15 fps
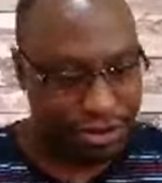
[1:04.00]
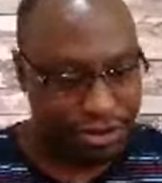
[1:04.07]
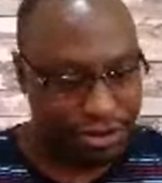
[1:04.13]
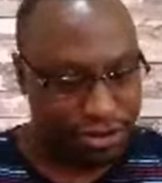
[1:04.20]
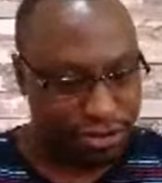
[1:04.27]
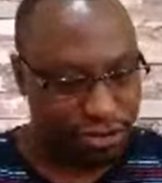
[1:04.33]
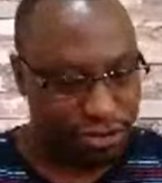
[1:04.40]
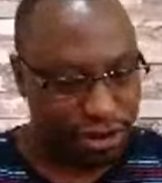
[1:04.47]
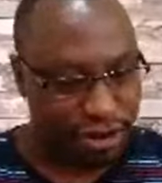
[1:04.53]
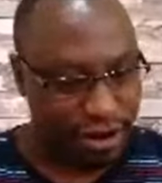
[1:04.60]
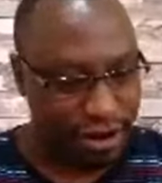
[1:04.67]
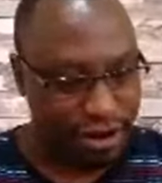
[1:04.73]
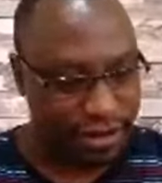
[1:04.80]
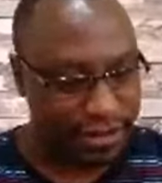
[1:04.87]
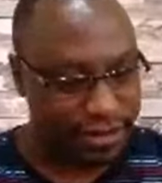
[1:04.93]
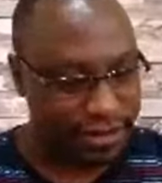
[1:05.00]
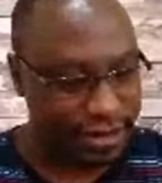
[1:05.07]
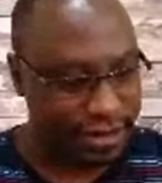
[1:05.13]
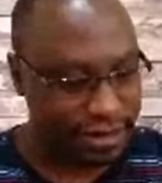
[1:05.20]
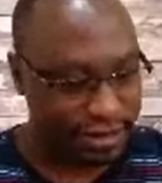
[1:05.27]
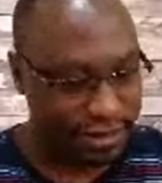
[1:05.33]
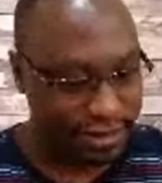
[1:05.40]
into your heart,
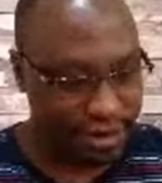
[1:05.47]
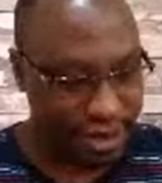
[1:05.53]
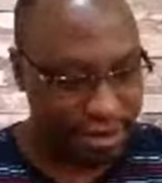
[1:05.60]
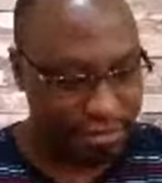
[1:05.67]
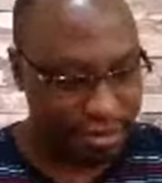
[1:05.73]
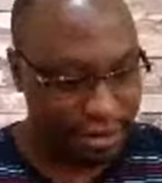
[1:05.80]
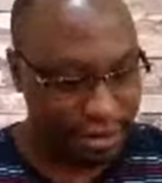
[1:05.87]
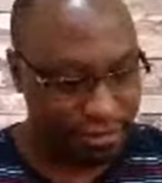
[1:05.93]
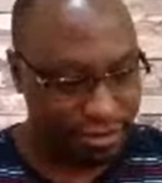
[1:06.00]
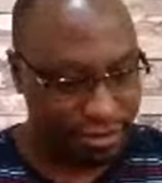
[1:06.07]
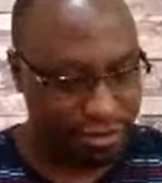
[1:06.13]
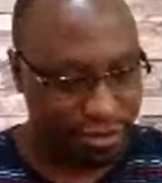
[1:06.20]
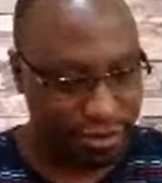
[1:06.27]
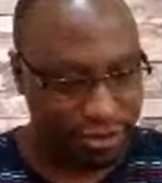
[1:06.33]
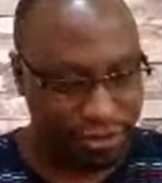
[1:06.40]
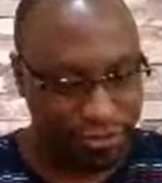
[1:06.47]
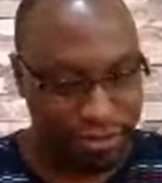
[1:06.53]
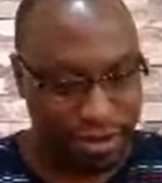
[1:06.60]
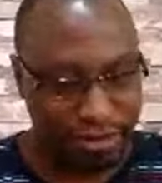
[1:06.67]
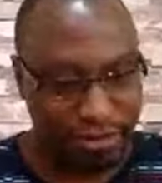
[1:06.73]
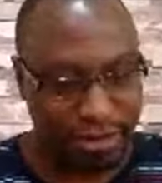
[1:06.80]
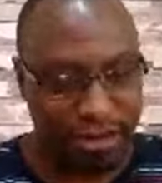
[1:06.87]
that I believe is going to
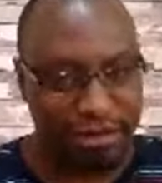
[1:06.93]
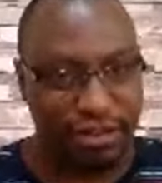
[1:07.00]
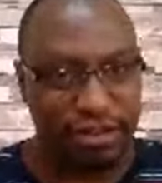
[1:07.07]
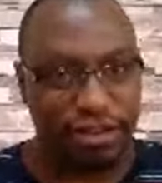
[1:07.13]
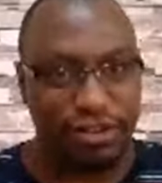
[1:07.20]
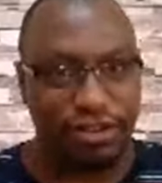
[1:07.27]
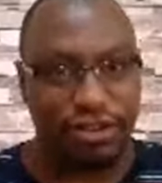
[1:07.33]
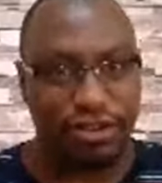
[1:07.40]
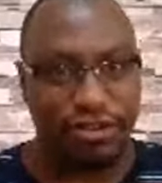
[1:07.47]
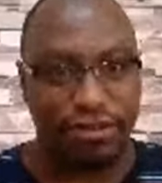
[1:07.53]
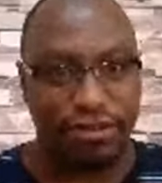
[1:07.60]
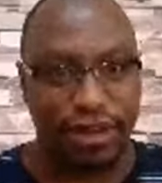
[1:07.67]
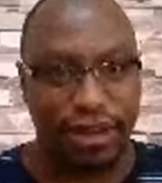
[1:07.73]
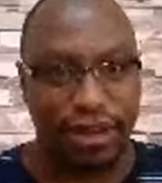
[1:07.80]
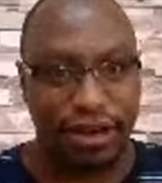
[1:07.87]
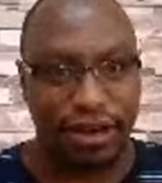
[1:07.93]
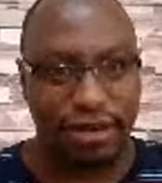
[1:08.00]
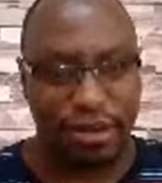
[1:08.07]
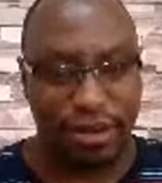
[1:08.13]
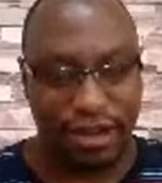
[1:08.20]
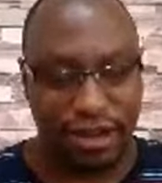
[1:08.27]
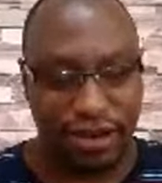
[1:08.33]
be a blessing to you, and I
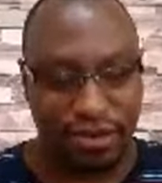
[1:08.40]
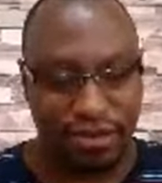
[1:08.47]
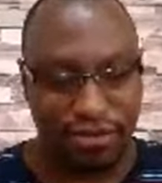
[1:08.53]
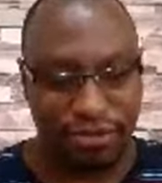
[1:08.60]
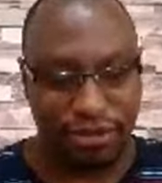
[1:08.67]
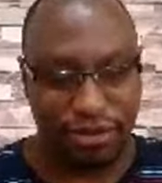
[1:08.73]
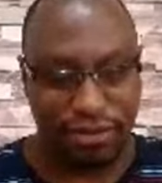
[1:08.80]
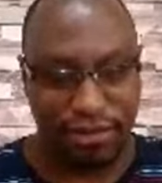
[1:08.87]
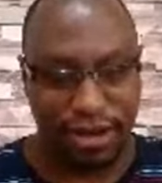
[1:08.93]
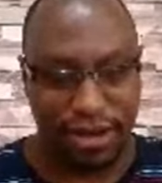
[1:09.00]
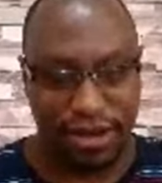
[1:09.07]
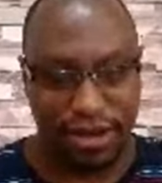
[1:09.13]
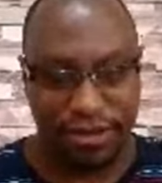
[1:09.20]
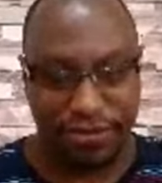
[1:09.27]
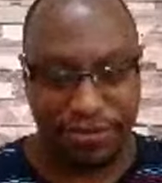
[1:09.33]
will get out of your way.